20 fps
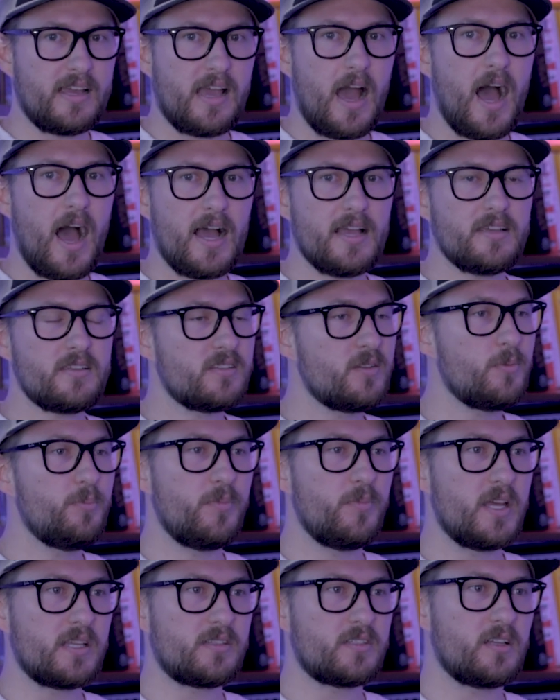I
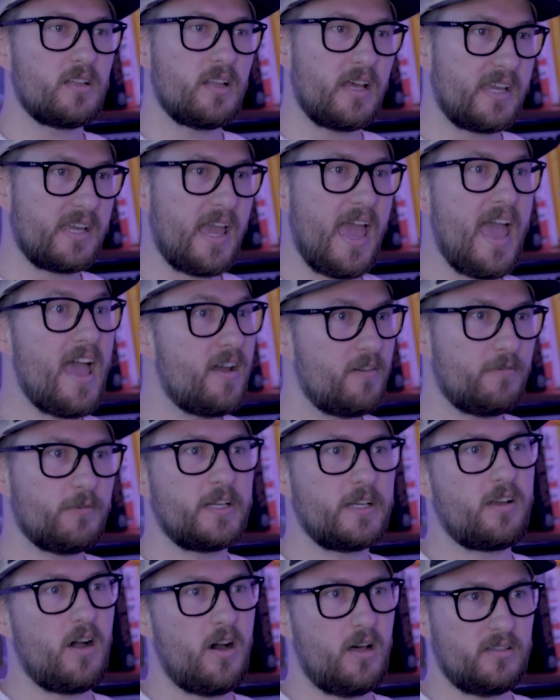submit to like
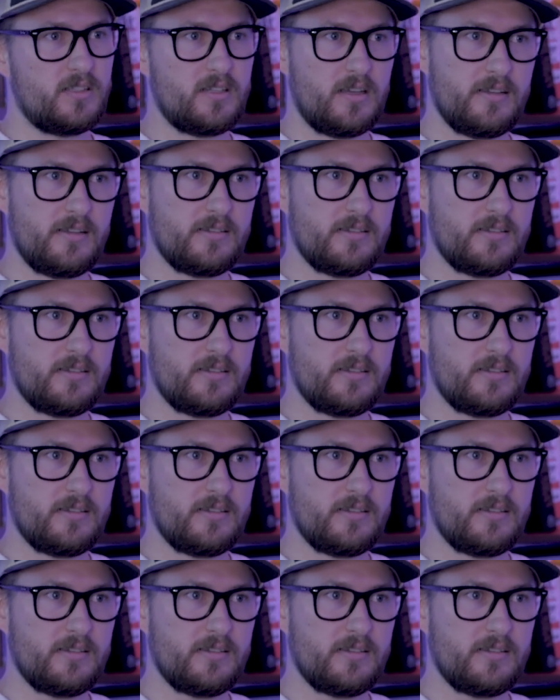every contest.